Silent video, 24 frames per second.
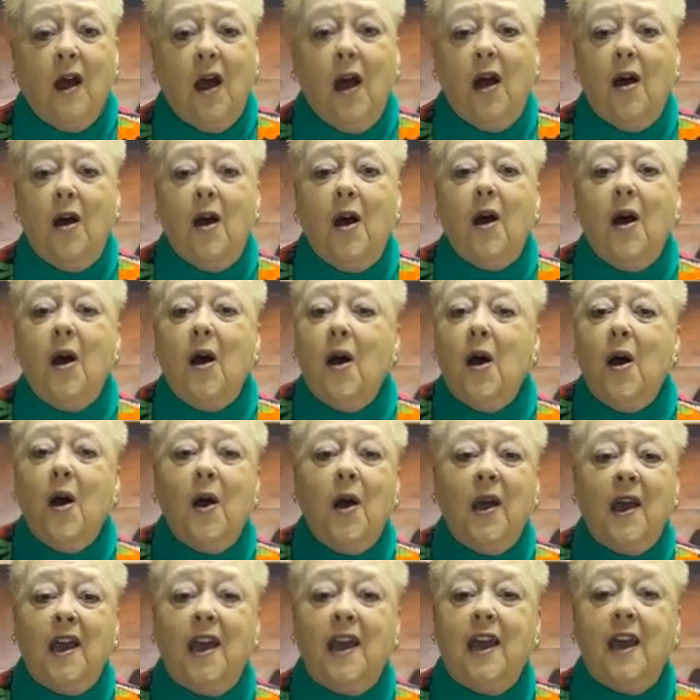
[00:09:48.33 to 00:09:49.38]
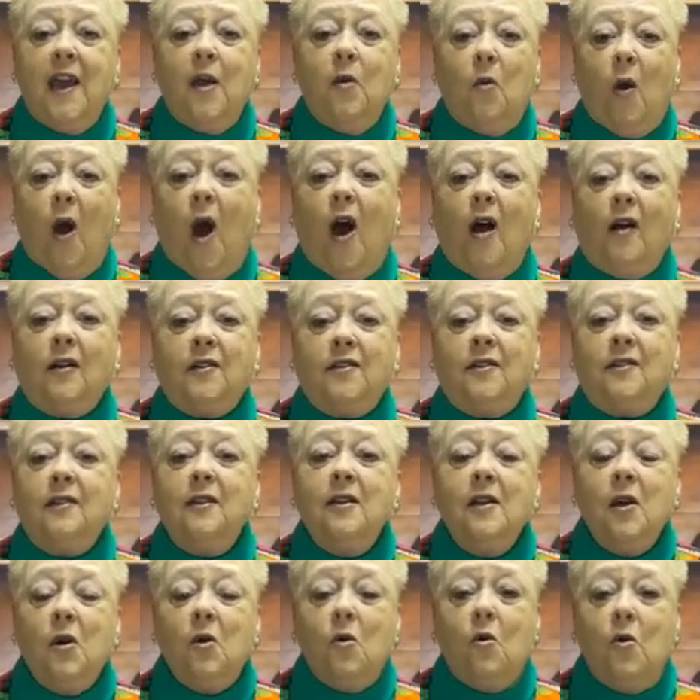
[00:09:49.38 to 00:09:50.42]
Oh, He walks
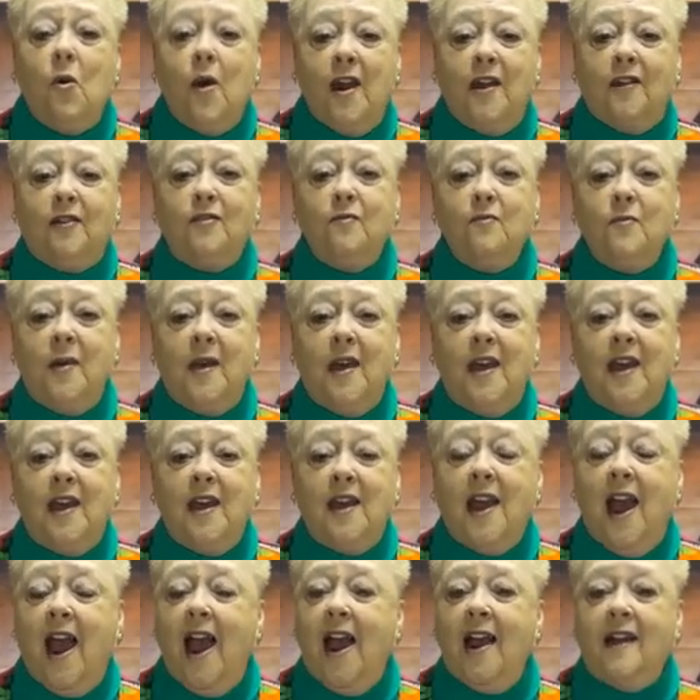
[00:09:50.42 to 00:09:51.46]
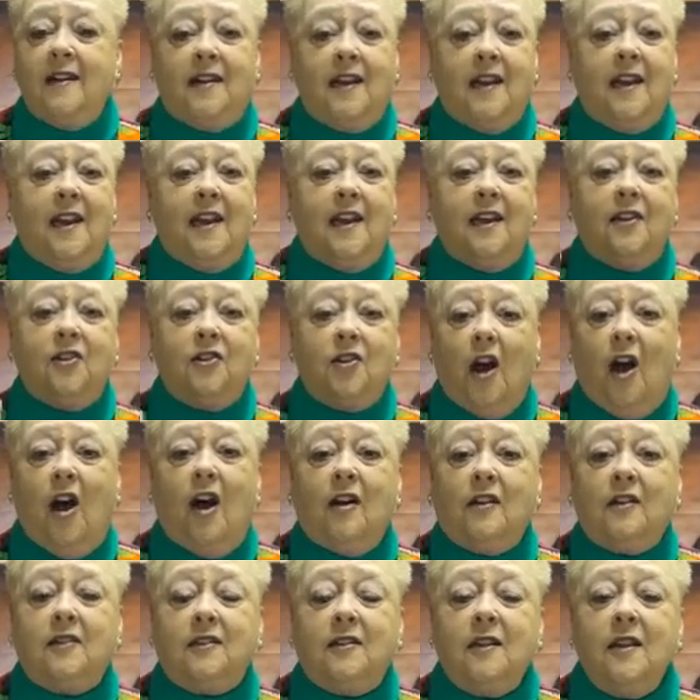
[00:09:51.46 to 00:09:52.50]
with me and He
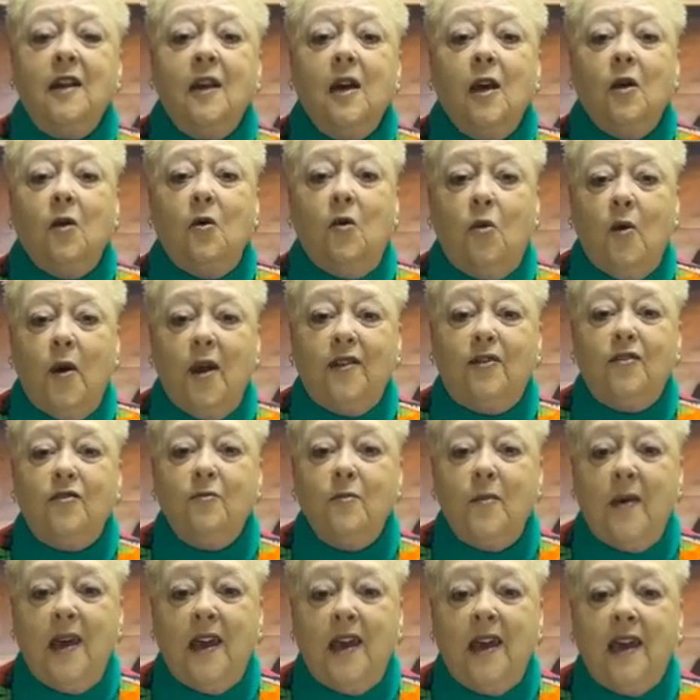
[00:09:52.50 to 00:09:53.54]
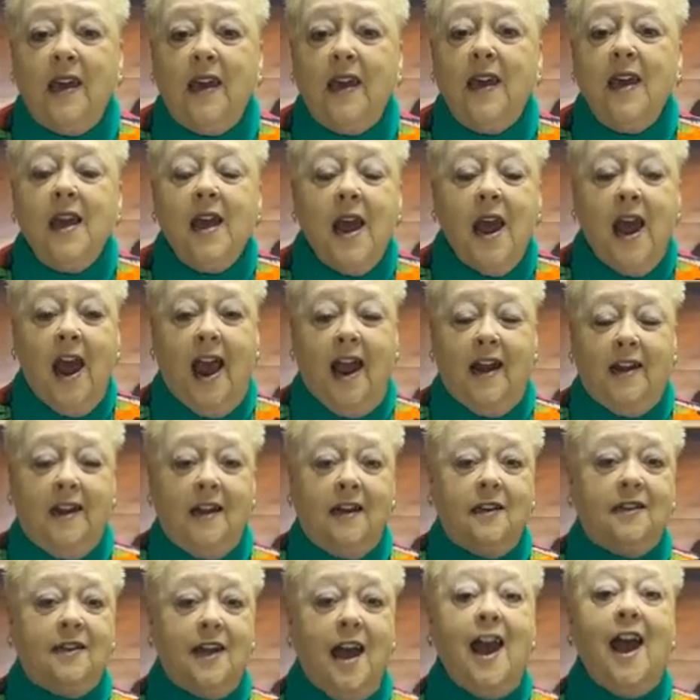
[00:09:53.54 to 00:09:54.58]
talks with me and
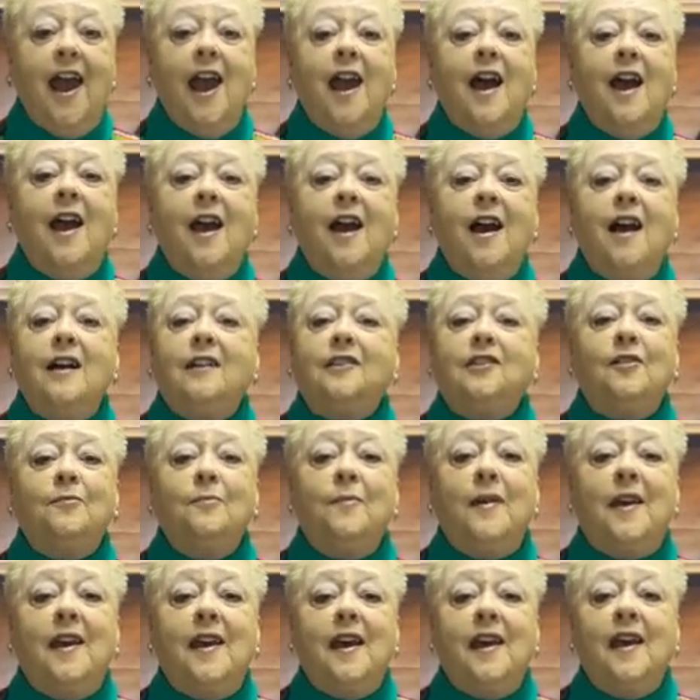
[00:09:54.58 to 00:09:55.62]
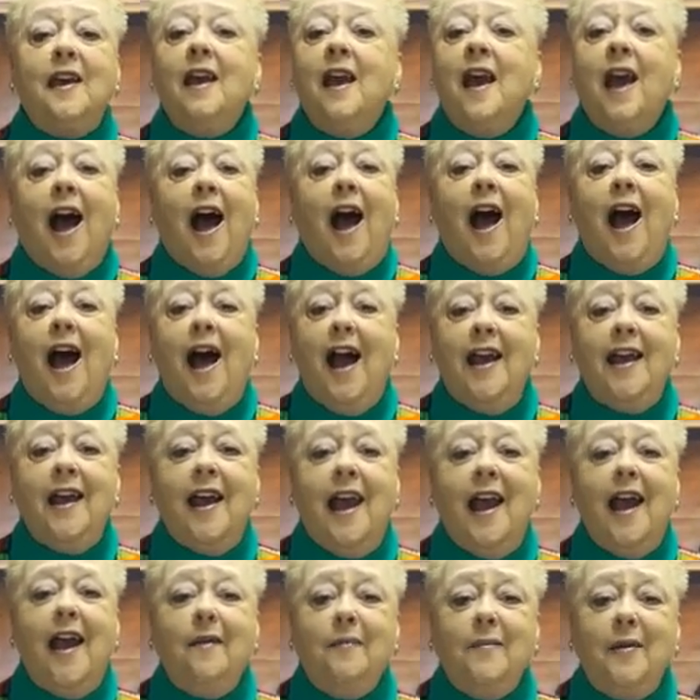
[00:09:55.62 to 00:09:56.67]
He tells me
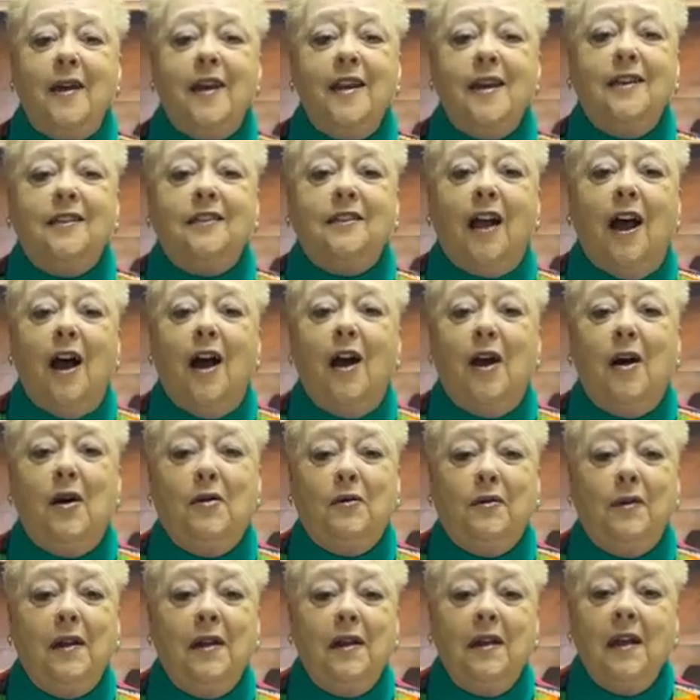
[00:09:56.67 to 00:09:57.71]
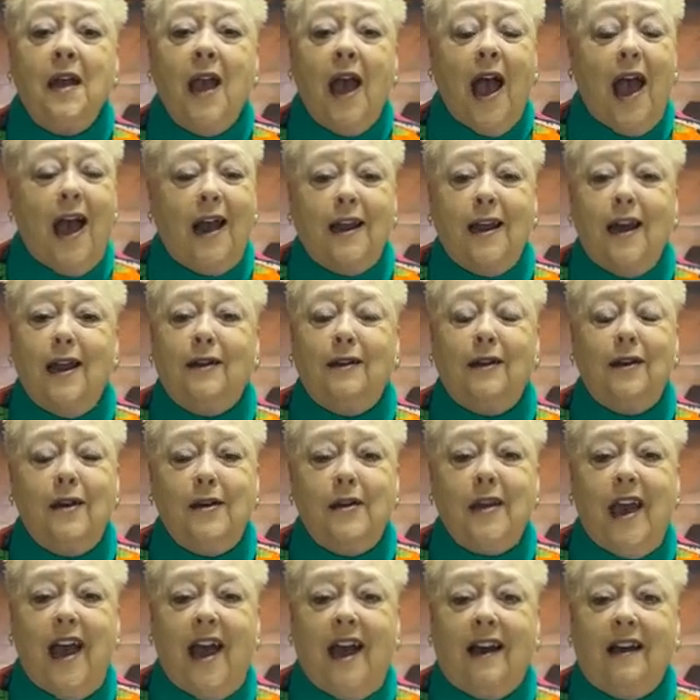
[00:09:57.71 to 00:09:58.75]
I am His own.
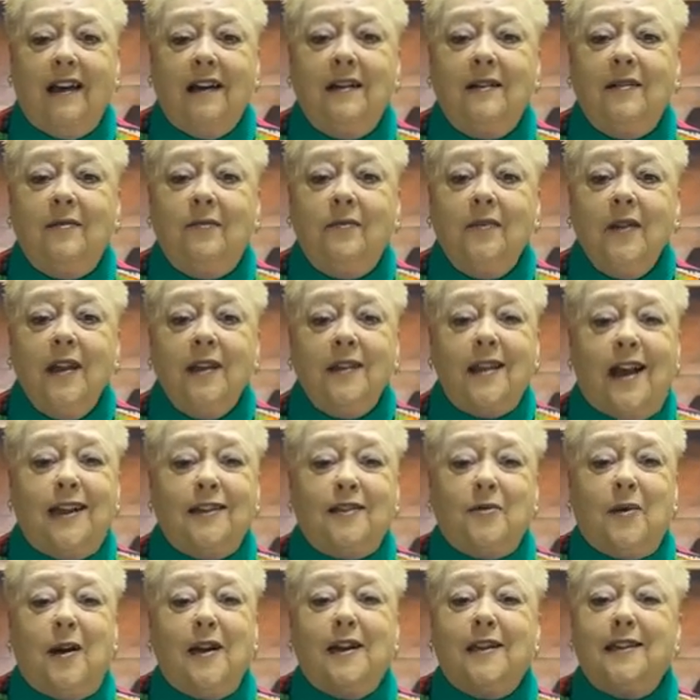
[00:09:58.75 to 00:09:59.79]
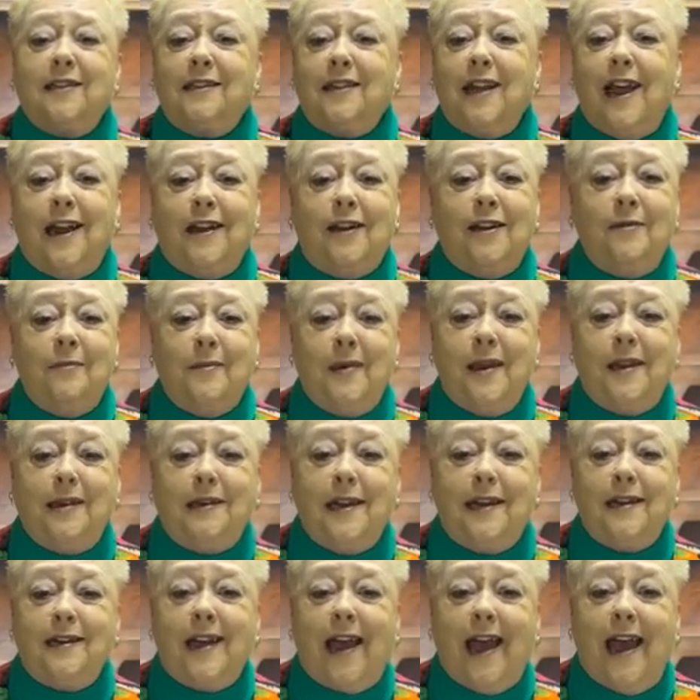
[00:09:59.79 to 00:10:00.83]
Hallelujah. That's what He said to me
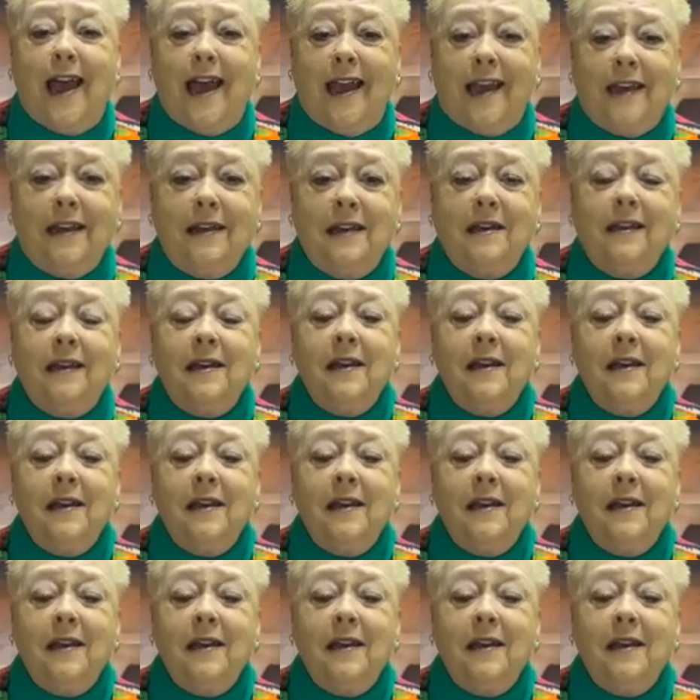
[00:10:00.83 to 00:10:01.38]
today.